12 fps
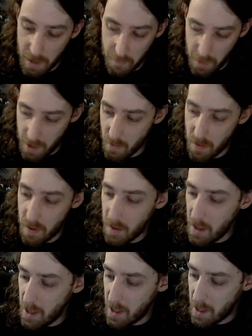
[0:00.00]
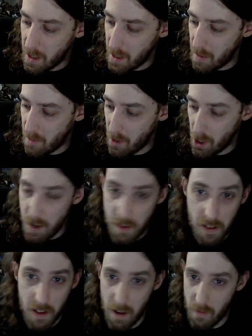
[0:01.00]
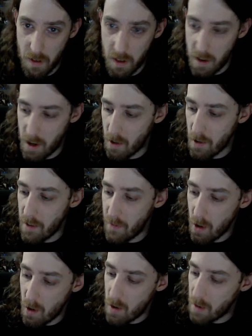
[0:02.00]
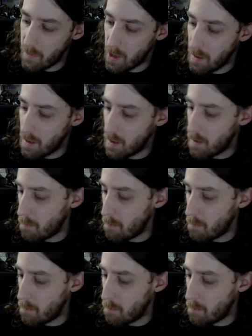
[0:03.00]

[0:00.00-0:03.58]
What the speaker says: I've never seen it. She's never seen it or even heard of it.